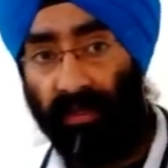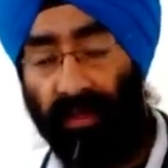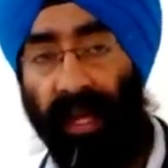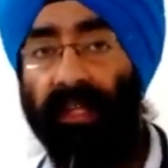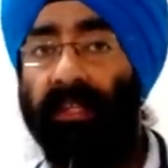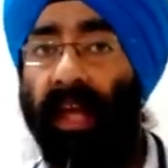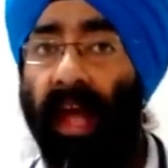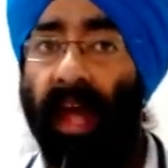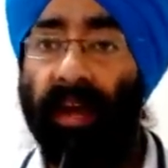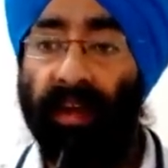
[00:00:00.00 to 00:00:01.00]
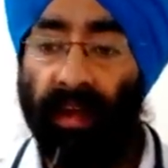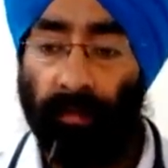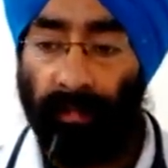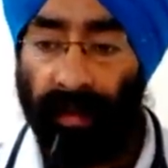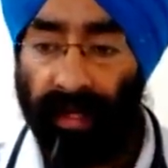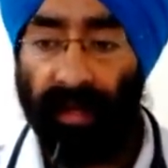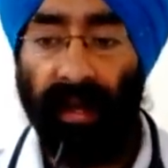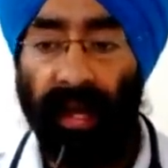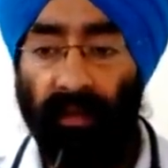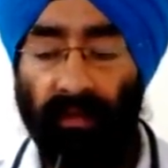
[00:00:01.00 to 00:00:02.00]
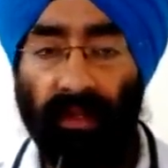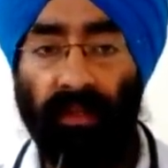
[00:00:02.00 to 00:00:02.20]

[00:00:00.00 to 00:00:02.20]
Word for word: Yes, and in medical language,